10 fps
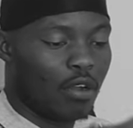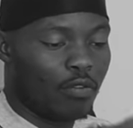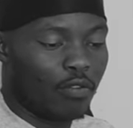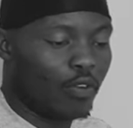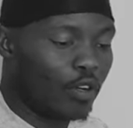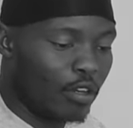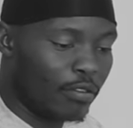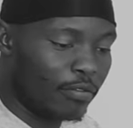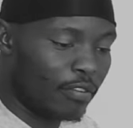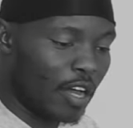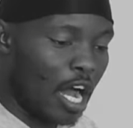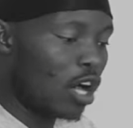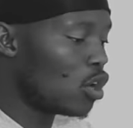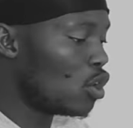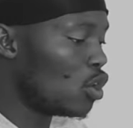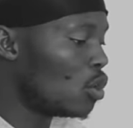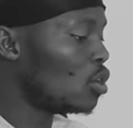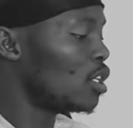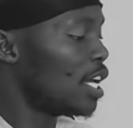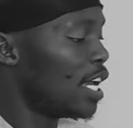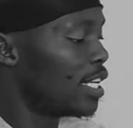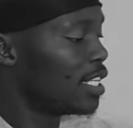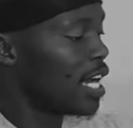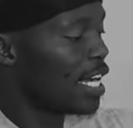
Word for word: full of alcohol and mm.